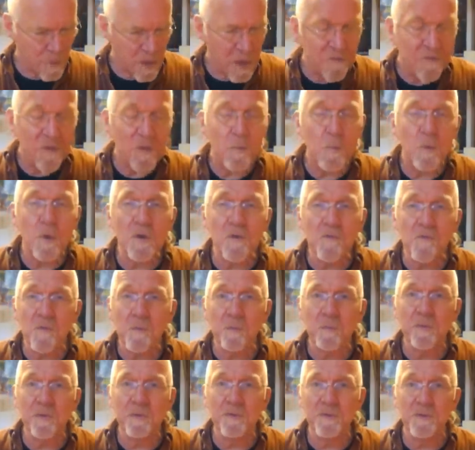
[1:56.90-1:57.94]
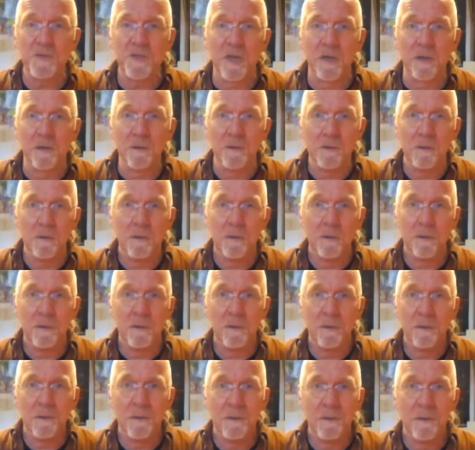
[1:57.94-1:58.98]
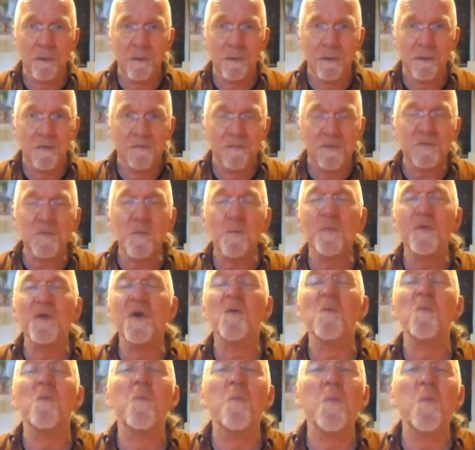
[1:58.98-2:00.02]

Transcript: If it weren't for Pluto, this would be a